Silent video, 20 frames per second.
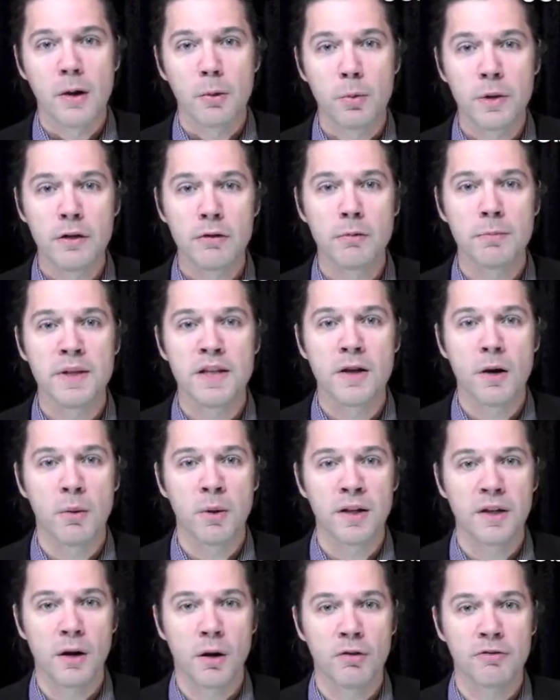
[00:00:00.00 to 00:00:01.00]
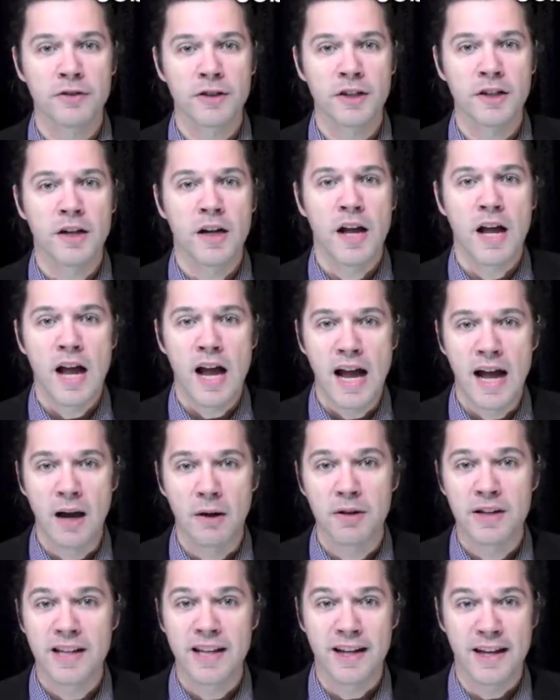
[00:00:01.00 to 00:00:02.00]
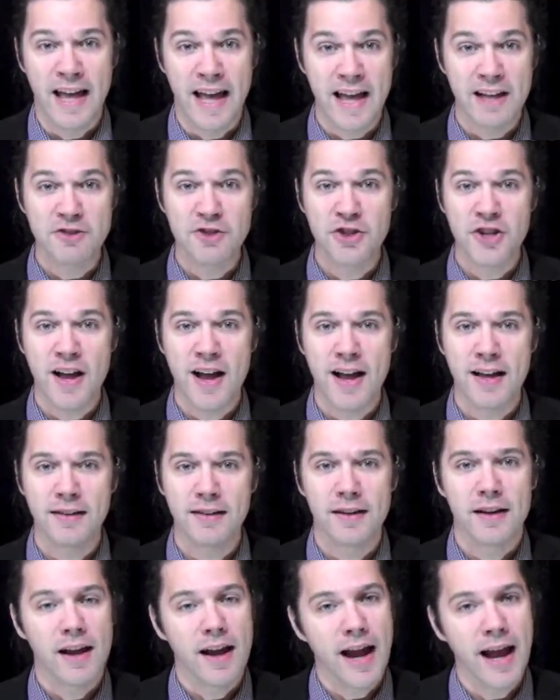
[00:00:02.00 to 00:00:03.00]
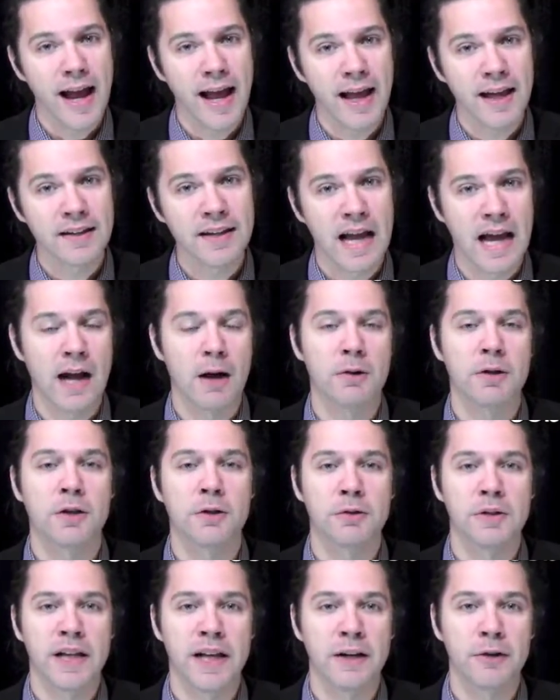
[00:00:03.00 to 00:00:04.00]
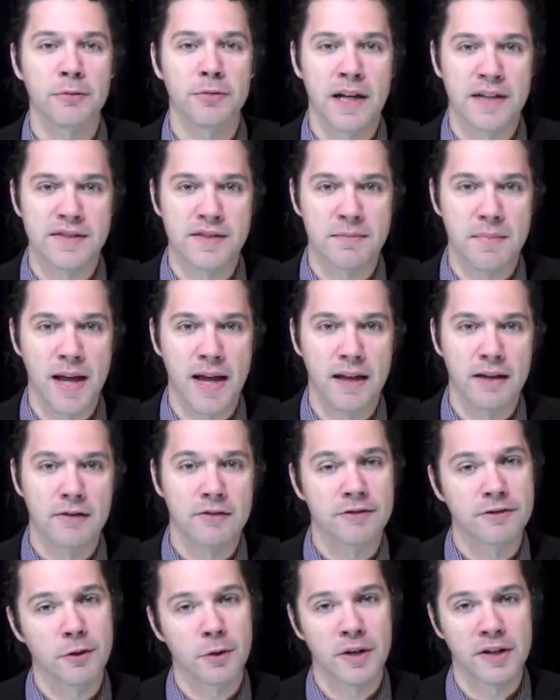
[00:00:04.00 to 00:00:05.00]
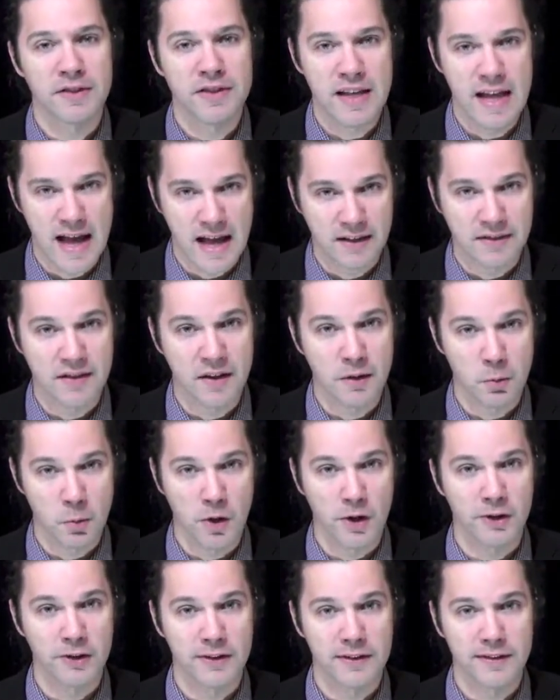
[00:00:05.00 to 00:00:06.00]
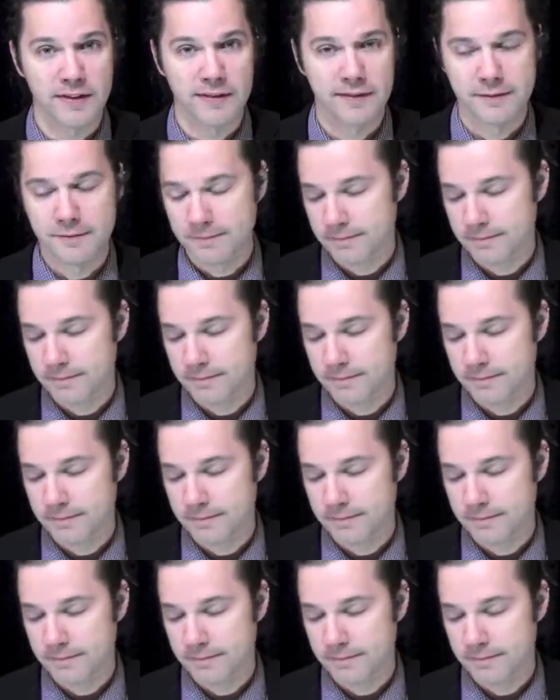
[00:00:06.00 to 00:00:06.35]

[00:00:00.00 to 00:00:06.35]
we will be going over how to get a headshot and how to create a resume for the acting world.